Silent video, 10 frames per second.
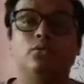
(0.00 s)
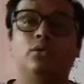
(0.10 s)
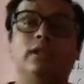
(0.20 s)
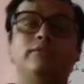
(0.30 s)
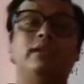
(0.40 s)

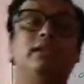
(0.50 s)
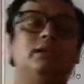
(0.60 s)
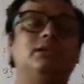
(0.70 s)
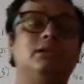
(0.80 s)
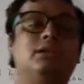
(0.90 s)
Only we
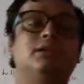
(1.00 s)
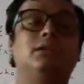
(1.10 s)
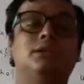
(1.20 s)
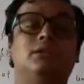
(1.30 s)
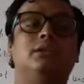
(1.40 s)
learn,
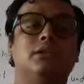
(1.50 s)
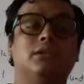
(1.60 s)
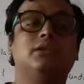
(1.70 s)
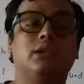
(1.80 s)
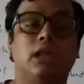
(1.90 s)

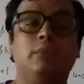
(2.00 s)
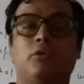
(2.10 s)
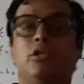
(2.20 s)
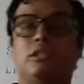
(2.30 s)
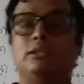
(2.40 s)
gulp
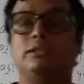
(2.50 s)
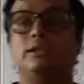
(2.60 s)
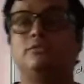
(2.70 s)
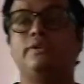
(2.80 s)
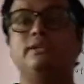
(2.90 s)
all the
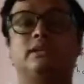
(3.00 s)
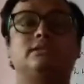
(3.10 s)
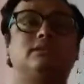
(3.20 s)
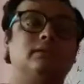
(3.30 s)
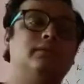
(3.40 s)
things, we
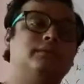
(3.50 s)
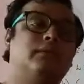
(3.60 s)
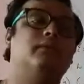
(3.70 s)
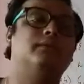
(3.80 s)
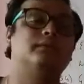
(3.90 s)
just
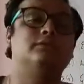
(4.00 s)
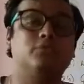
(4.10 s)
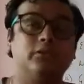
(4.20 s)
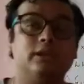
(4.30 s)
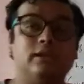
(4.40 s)

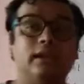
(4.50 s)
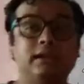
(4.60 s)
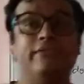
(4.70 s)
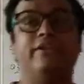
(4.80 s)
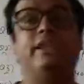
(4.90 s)
call them
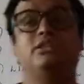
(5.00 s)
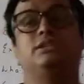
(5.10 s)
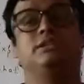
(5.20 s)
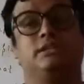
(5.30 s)
rectification.